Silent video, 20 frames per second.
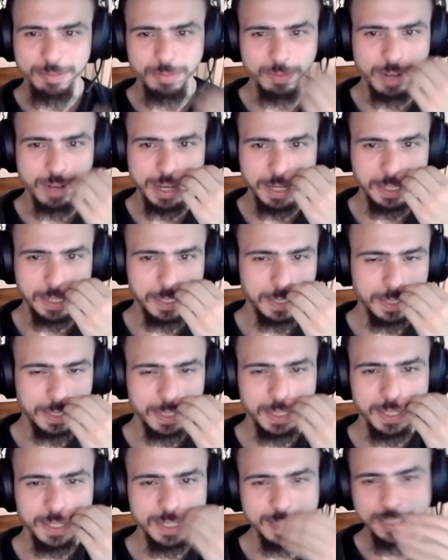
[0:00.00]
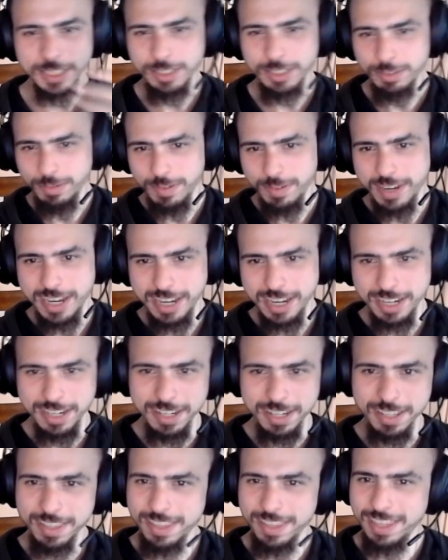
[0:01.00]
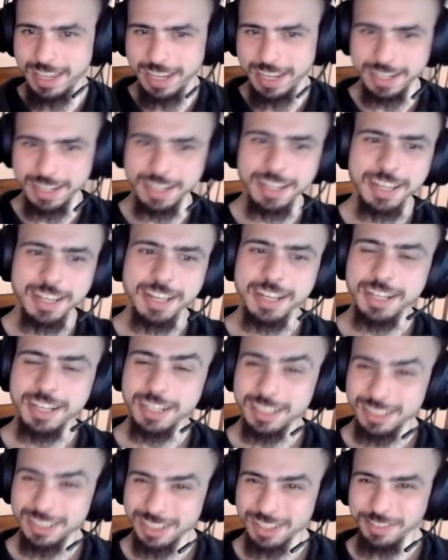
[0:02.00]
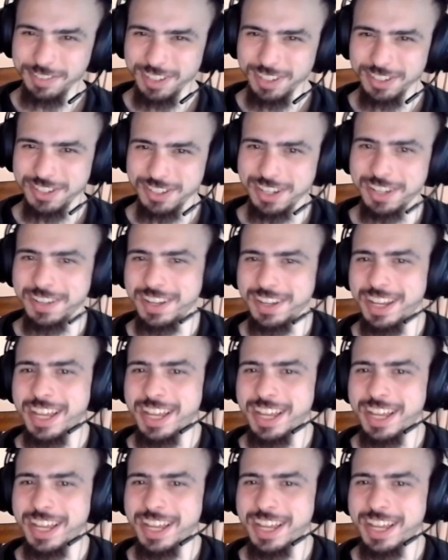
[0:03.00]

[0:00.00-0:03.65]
right screen thing. It's confusing.